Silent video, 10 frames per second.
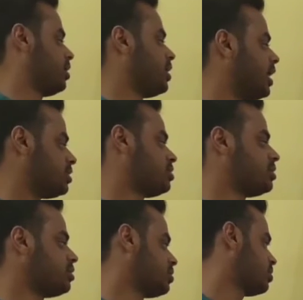
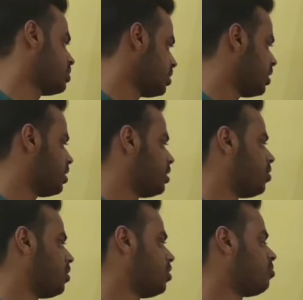relation
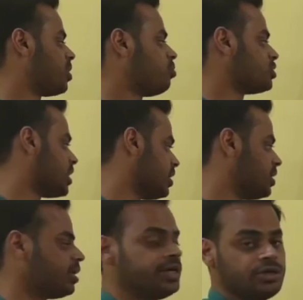of
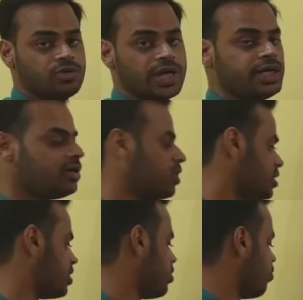proportionality into an
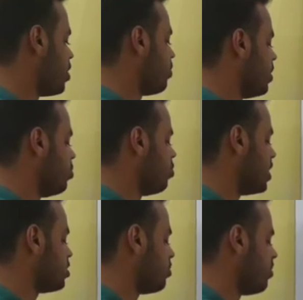equation, what we will
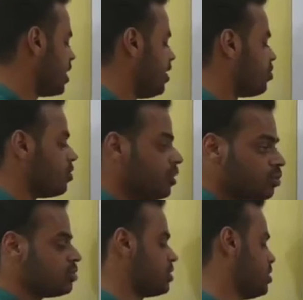do is we will
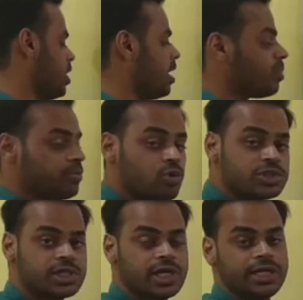introduce a
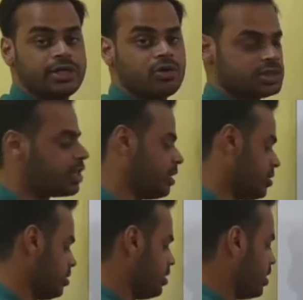proportionality
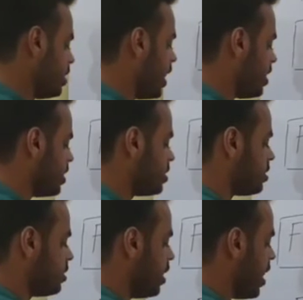constant, that is
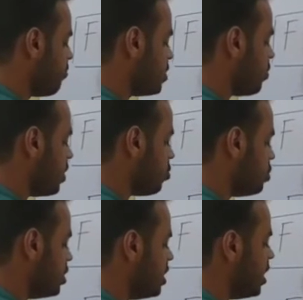f is equal to
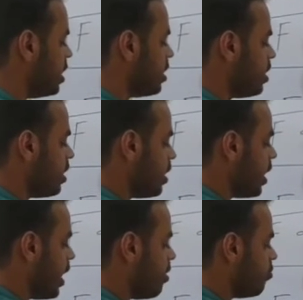g
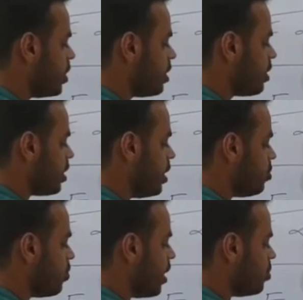m1
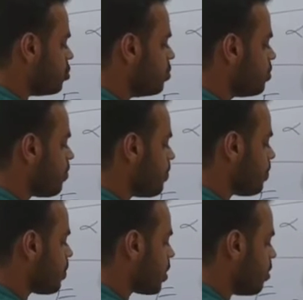into m2
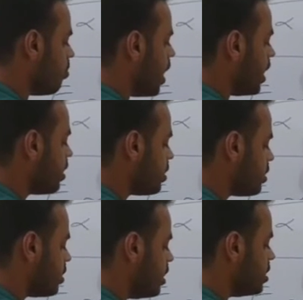by
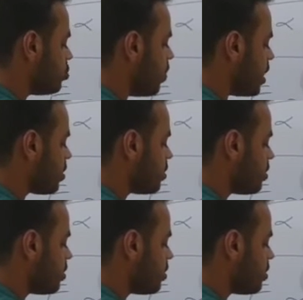d square.